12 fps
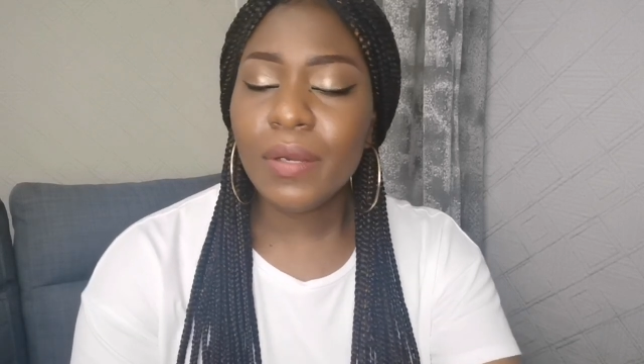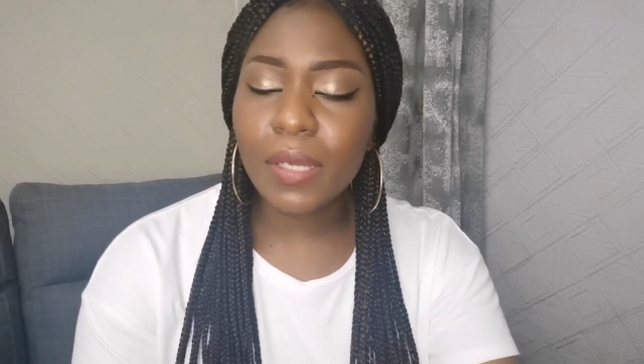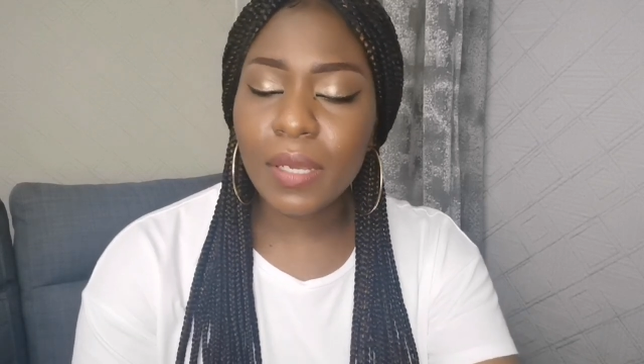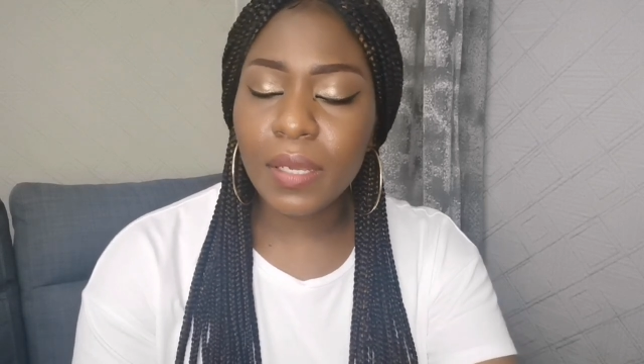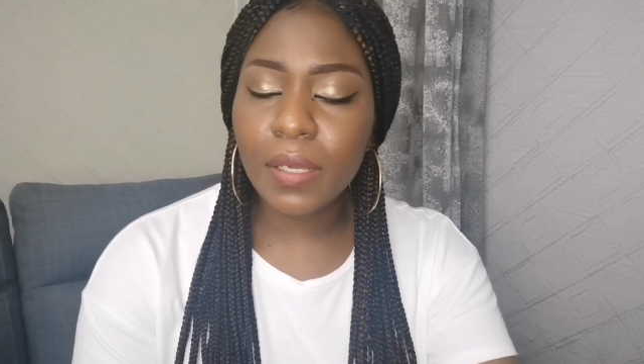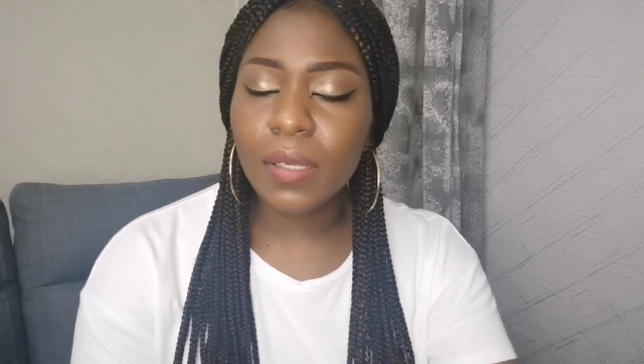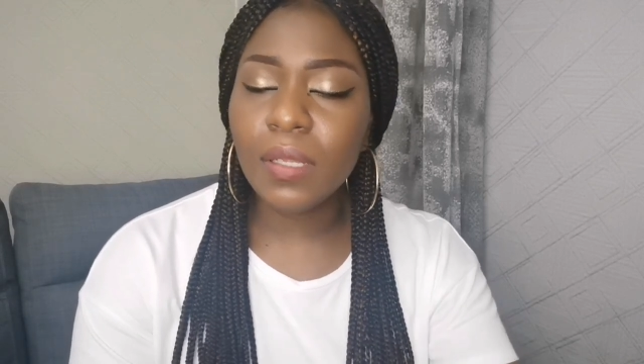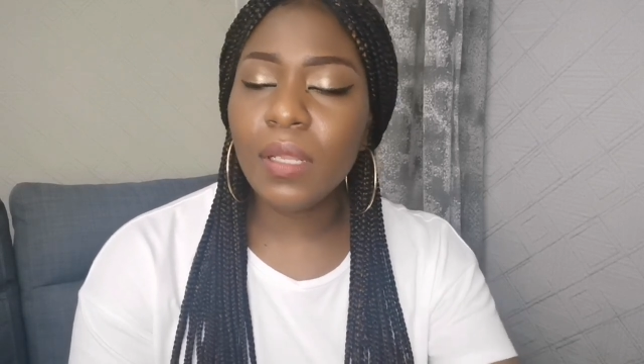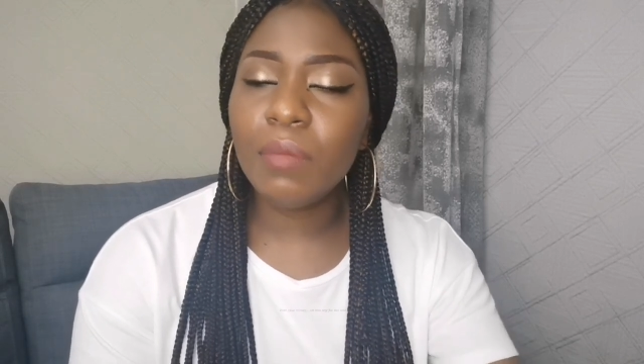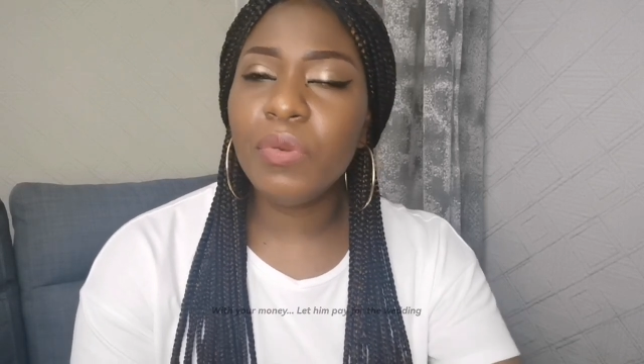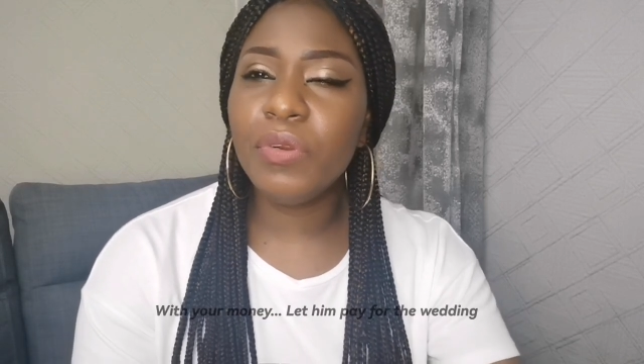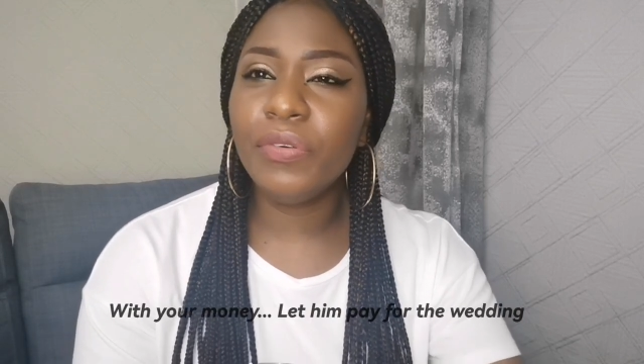Okay,
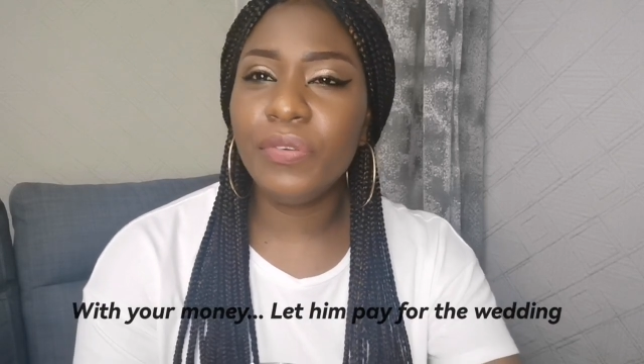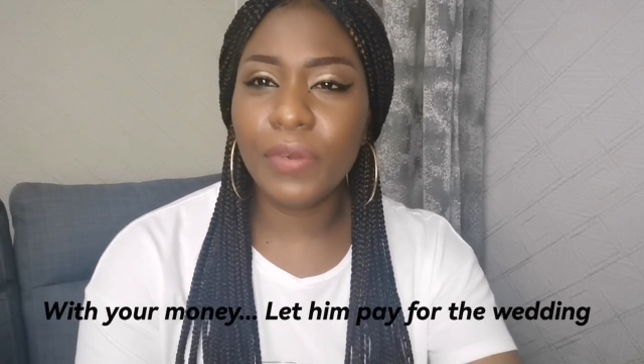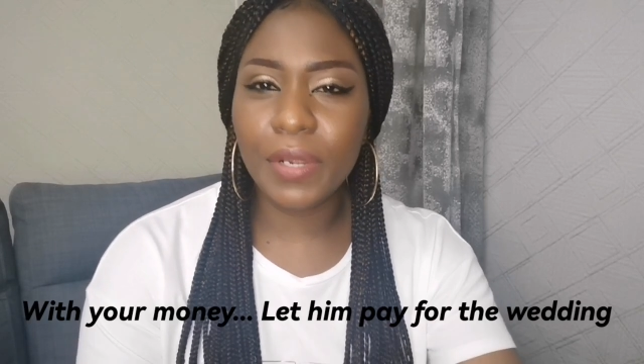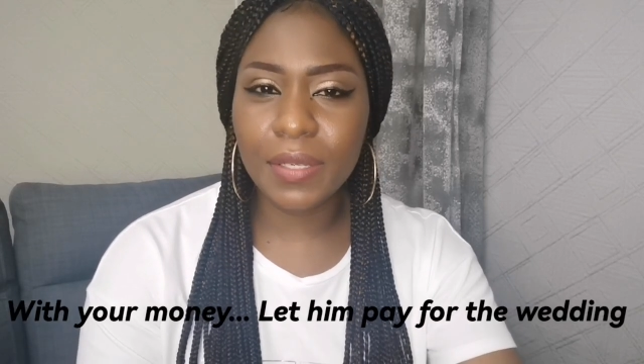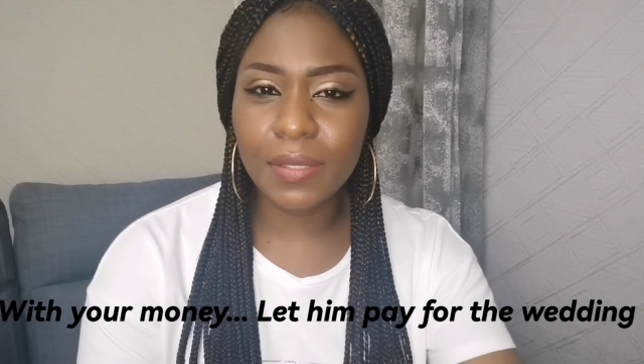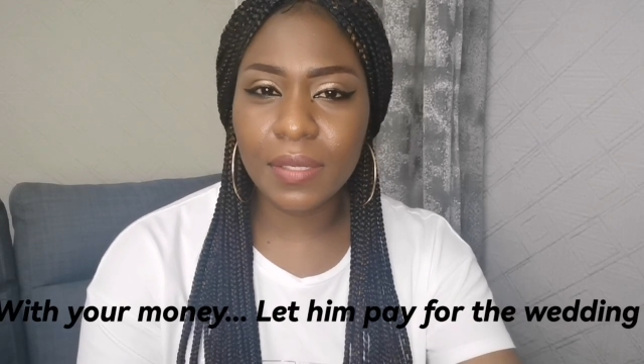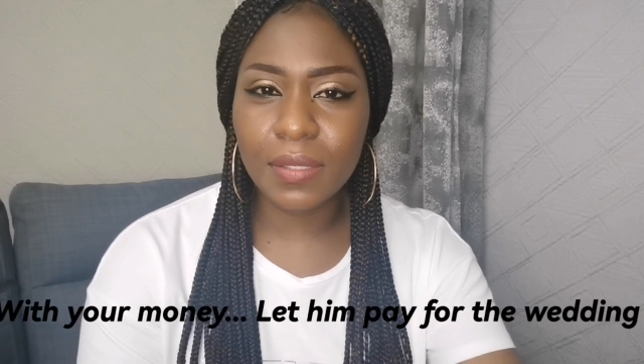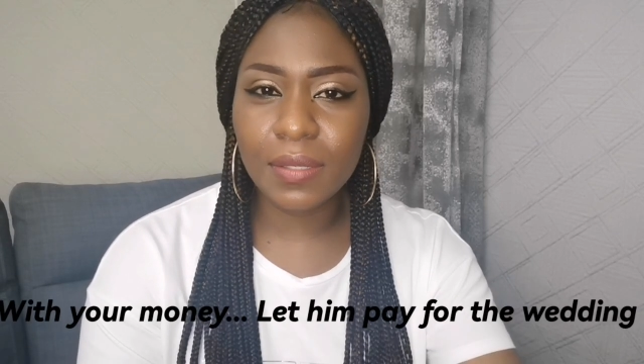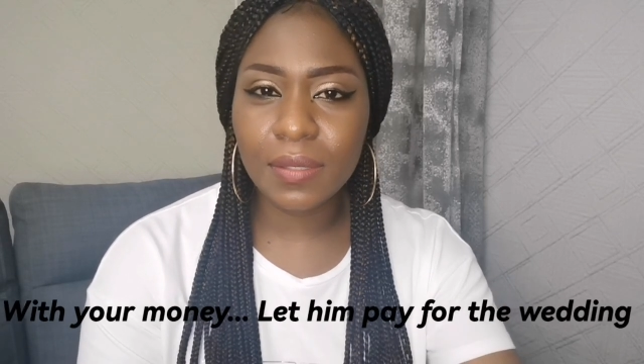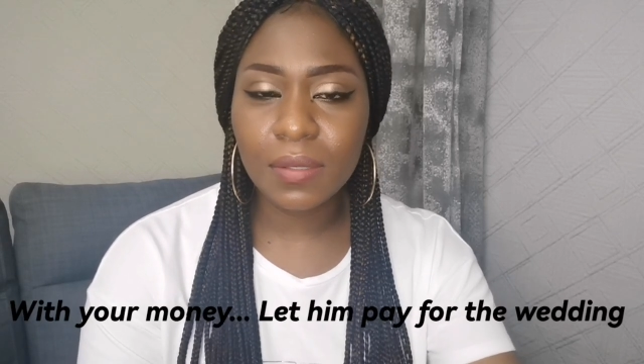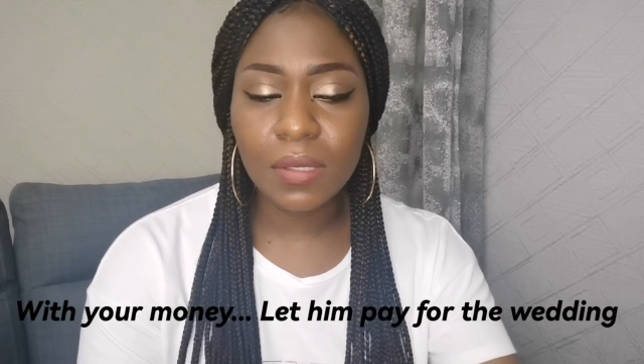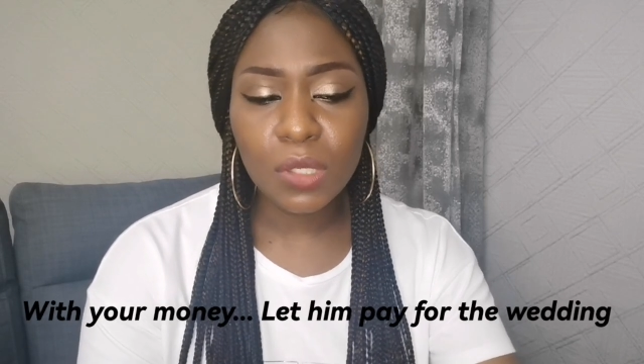let me rephrase it.